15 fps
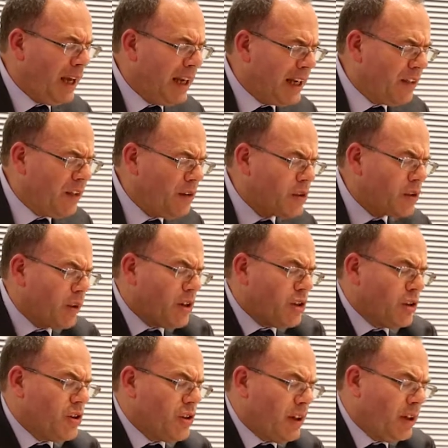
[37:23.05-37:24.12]
Now, those
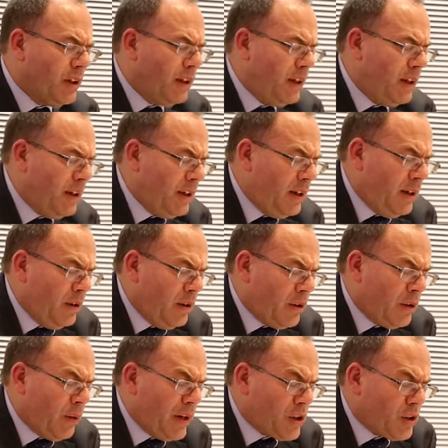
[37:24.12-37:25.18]
questions are
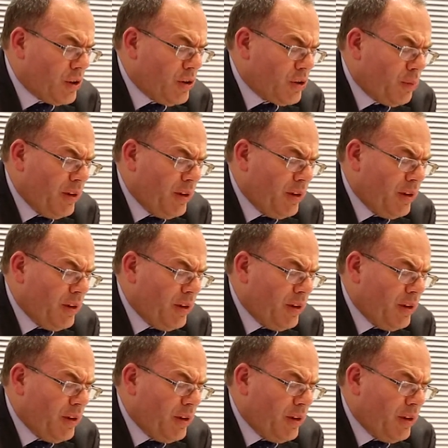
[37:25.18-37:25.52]
questions